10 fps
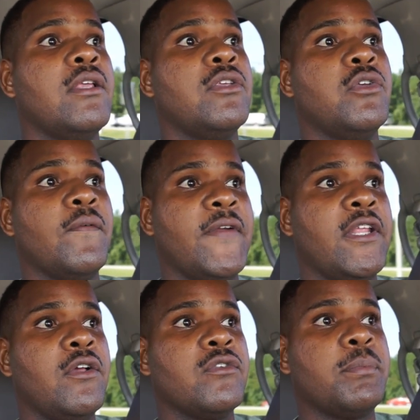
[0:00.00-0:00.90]
your
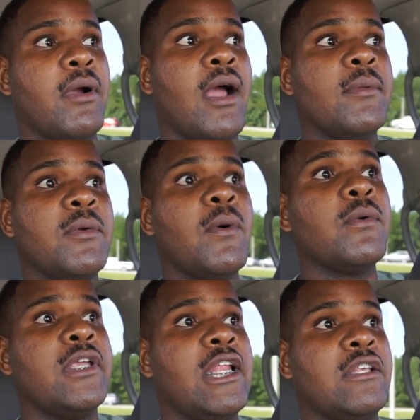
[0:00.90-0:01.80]
videos probably won't
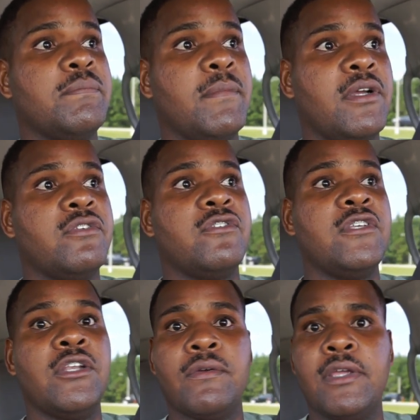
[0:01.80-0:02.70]
get as much
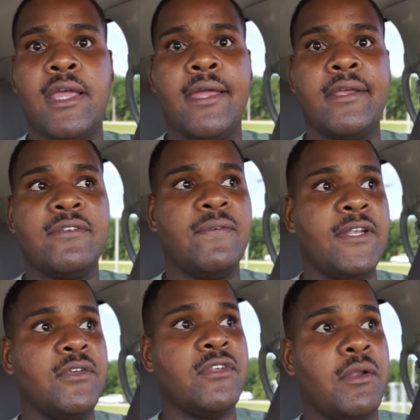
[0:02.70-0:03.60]
scenery as
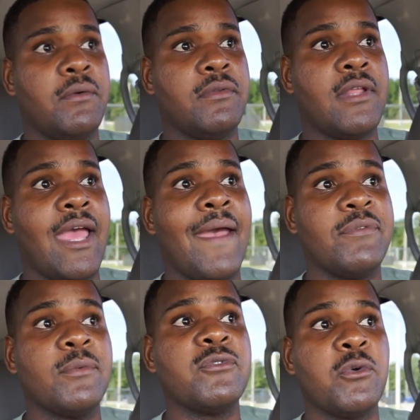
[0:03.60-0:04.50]
videos that have
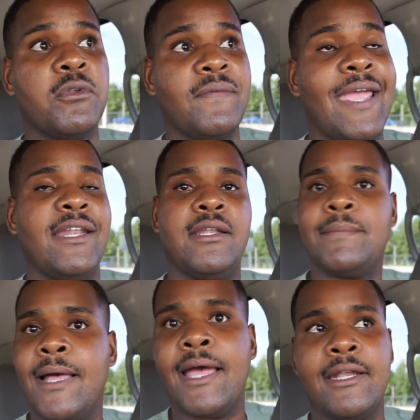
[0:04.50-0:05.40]
some sort of editing
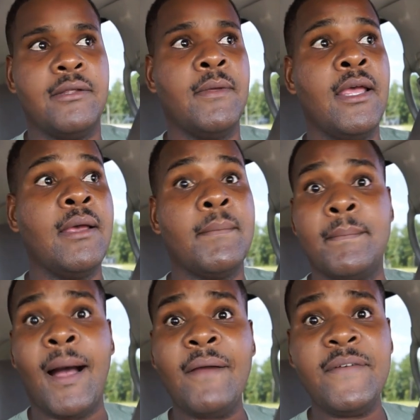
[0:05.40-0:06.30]
behind them.
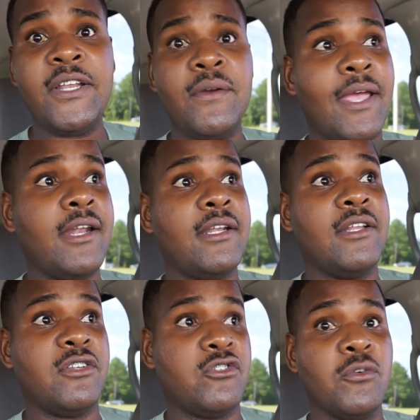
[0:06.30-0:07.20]
My video editing
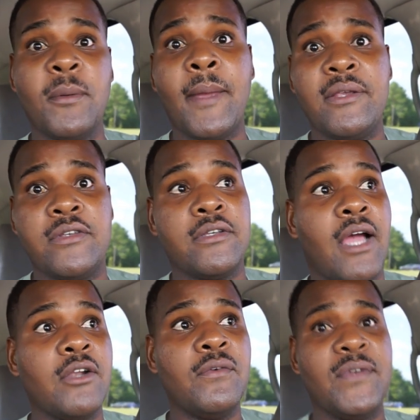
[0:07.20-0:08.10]
is super basic. I
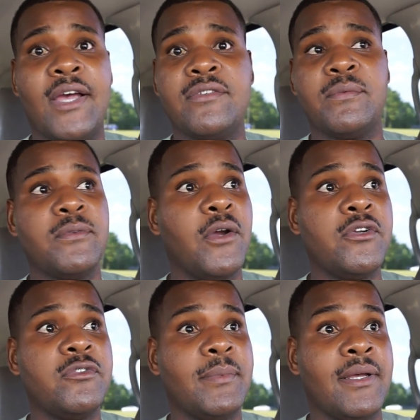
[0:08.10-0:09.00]
don't know if you guys have
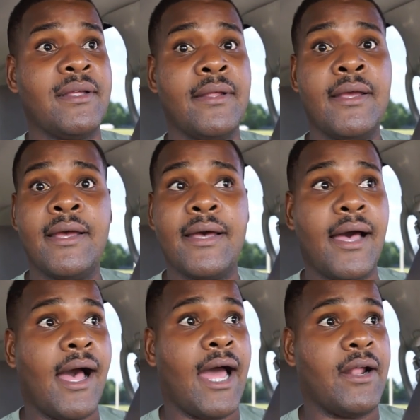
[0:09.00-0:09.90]
noticed, but
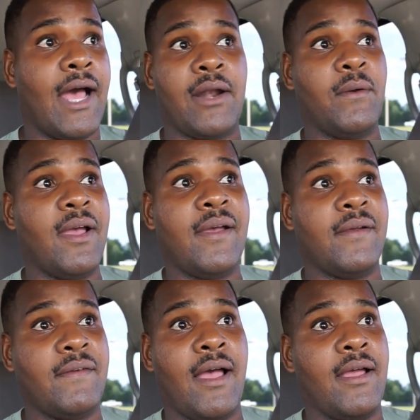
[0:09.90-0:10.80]
I don't
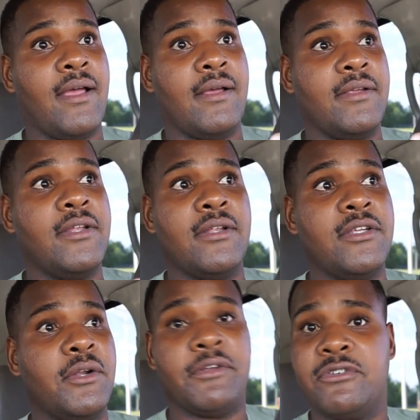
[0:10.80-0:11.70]
have, you
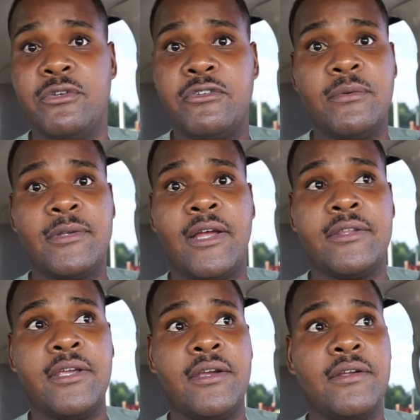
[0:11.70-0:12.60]
know, there's YouTubers out
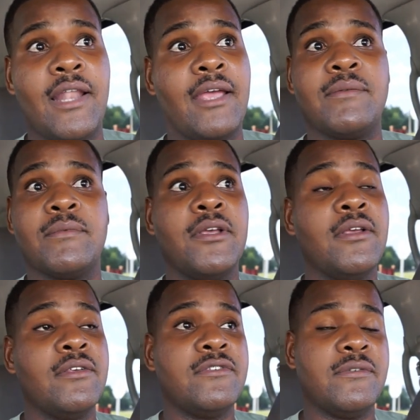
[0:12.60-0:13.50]
there, like,
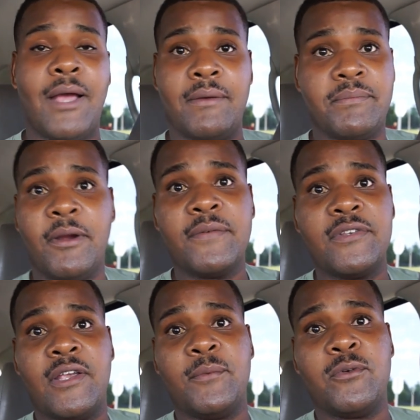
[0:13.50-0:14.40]
perfect
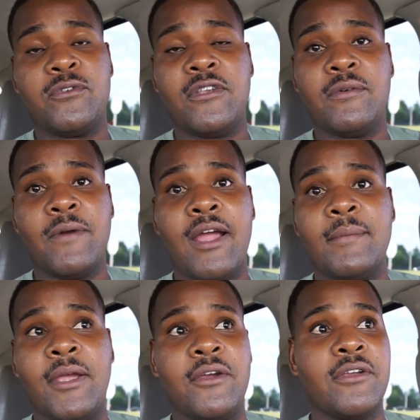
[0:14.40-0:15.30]
example, Ryan
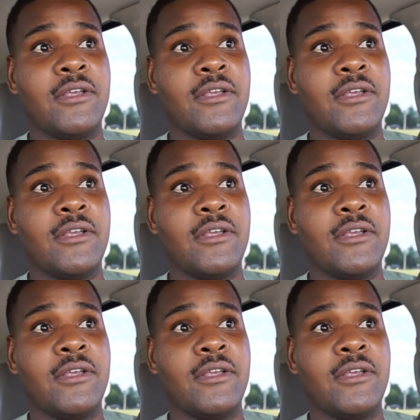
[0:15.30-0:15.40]
Mary,